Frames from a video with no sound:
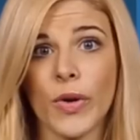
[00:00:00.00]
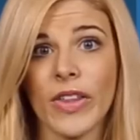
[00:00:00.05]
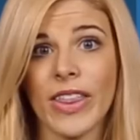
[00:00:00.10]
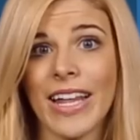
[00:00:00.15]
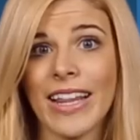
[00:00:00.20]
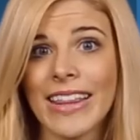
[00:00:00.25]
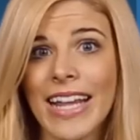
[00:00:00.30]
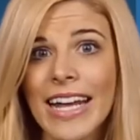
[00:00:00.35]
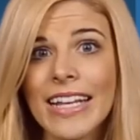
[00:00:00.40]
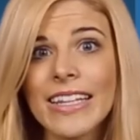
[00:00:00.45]
where
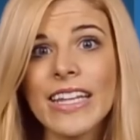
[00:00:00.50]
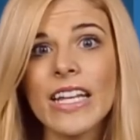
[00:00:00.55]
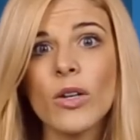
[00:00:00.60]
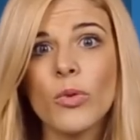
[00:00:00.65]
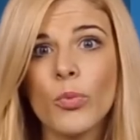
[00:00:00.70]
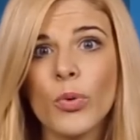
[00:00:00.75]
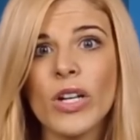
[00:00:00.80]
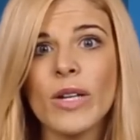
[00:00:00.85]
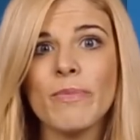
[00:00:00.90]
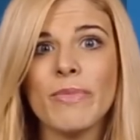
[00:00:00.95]
they likely
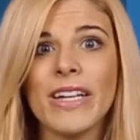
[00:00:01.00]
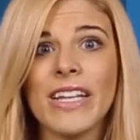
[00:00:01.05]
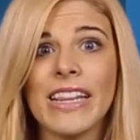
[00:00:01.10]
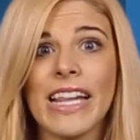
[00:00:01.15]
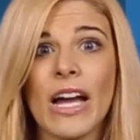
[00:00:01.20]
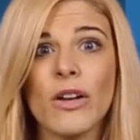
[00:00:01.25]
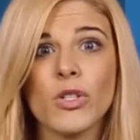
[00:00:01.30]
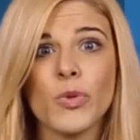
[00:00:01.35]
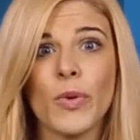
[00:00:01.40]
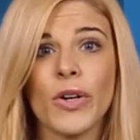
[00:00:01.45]
wouldn't be
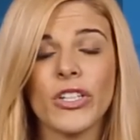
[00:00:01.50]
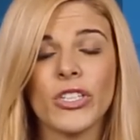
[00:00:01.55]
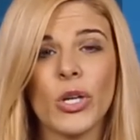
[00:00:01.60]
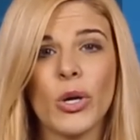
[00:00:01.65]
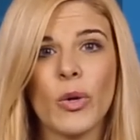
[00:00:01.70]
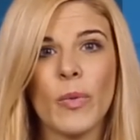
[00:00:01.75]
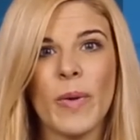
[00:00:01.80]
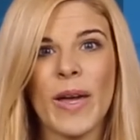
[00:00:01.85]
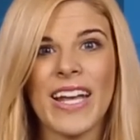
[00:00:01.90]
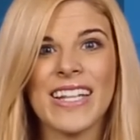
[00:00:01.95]
allowed to wear
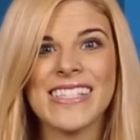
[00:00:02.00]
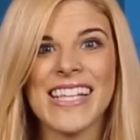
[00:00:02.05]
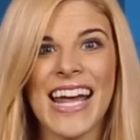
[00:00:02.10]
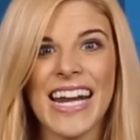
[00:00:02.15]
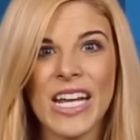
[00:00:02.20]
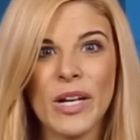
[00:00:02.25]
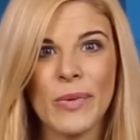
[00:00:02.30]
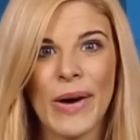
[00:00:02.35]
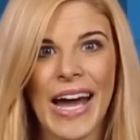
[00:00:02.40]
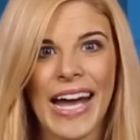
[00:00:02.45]
yoga pants
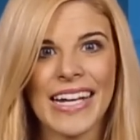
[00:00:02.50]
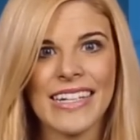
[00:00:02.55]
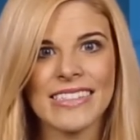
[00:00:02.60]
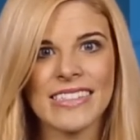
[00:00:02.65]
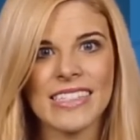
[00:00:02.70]
anyway.